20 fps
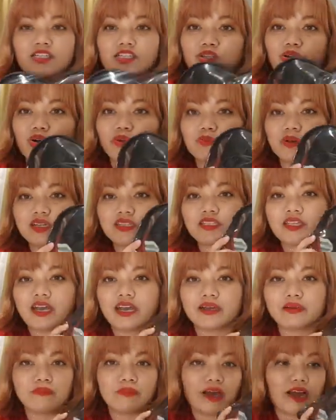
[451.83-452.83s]
it's called my
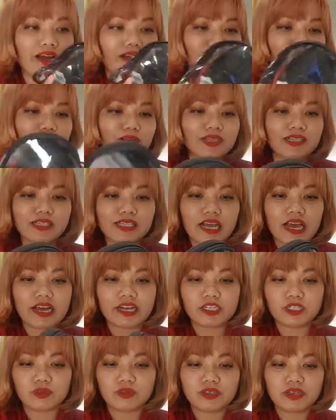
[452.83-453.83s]
tech bag, but it's
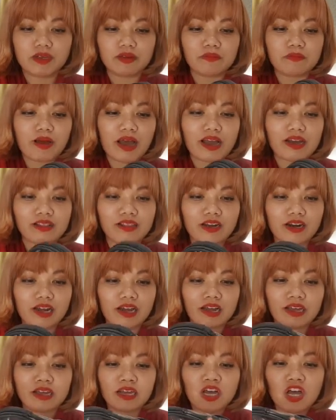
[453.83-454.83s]
actually a bag that
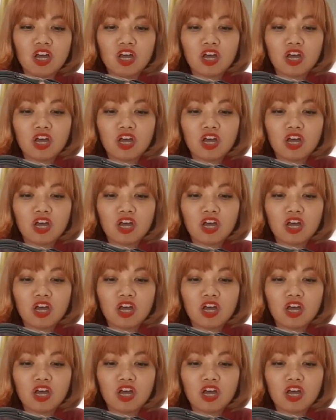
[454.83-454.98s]
I